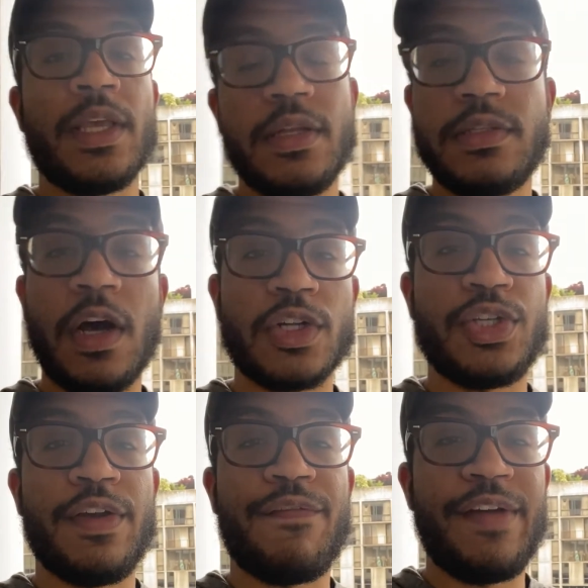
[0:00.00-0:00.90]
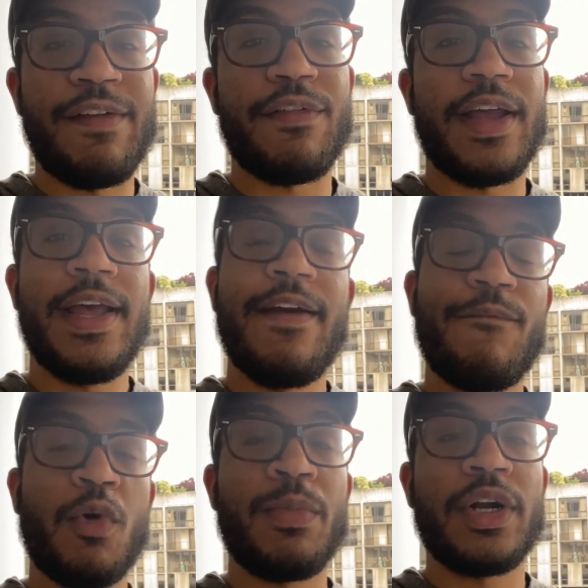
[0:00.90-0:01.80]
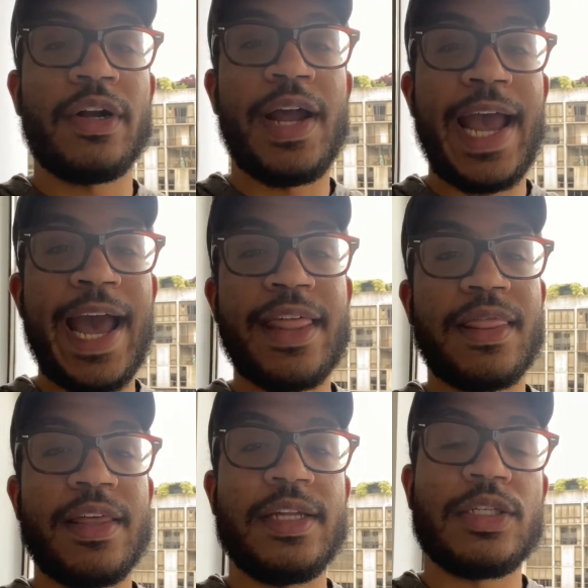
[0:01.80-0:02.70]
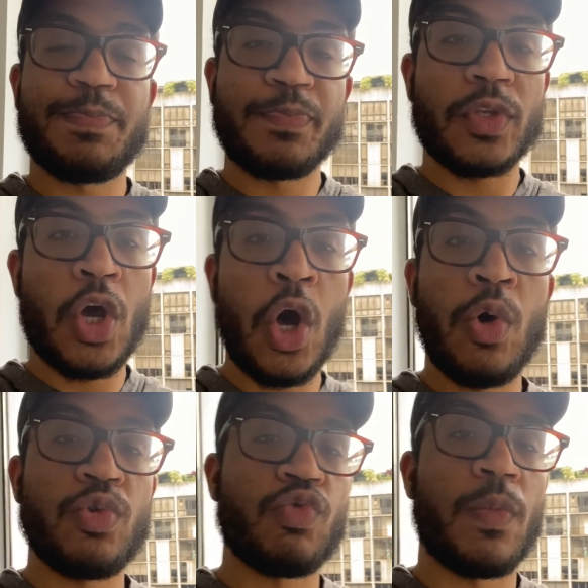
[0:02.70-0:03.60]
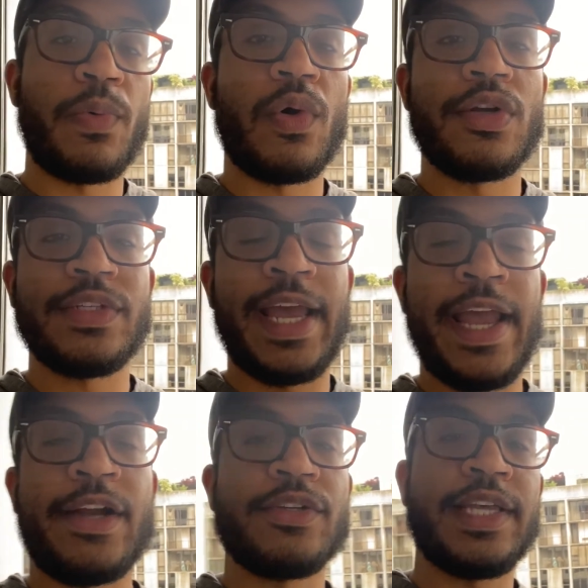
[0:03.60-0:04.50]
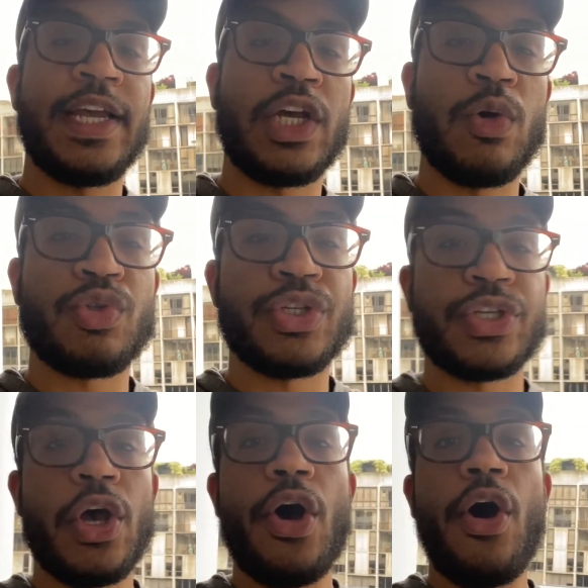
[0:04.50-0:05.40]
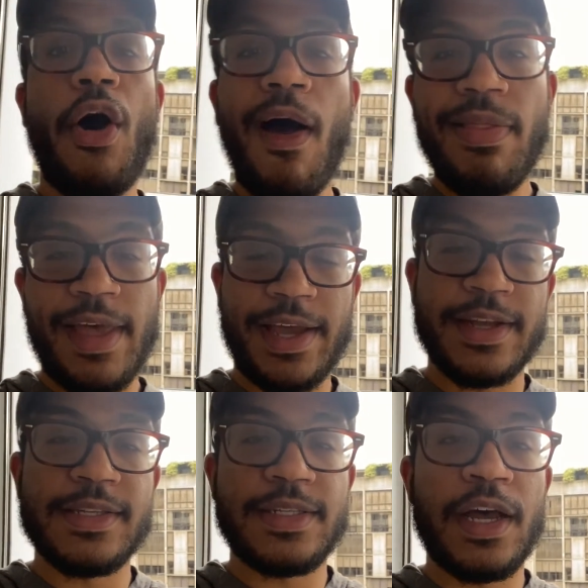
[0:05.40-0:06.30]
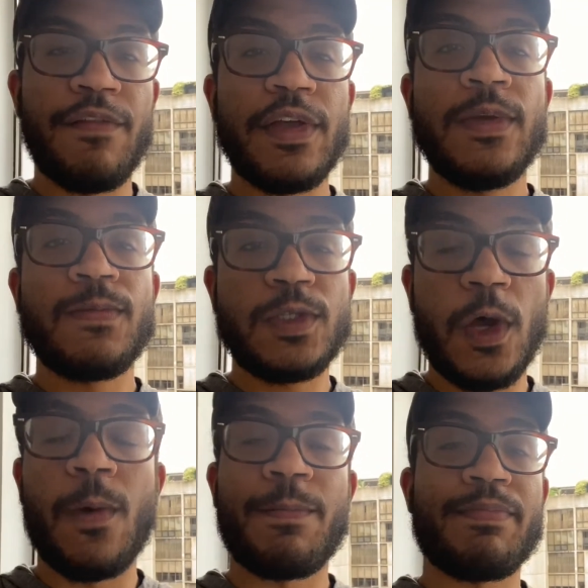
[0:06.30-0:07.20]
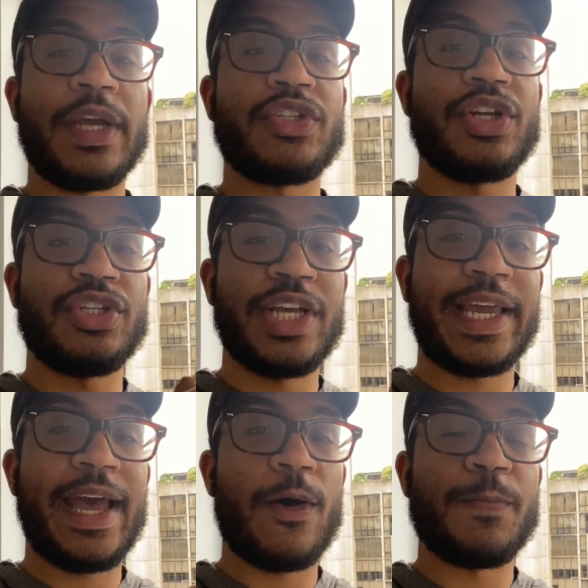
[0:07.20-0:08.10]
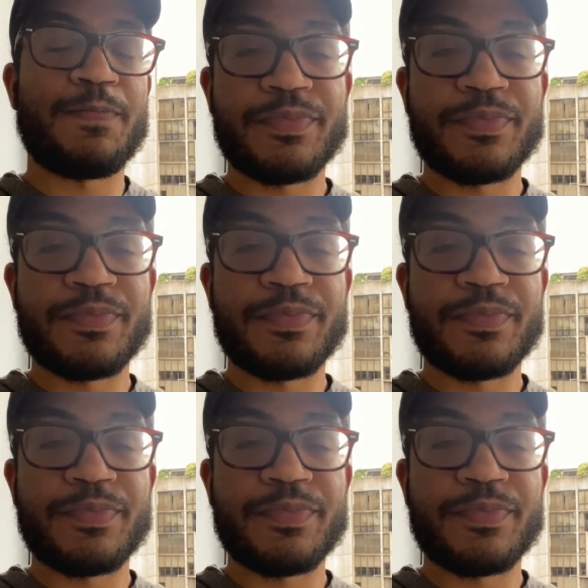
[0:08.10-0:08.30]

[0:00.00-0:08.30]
Talk to your favorite former and current athletes, hosts, reporters, anchors, head coaches, all that good stuff. So make sure you check out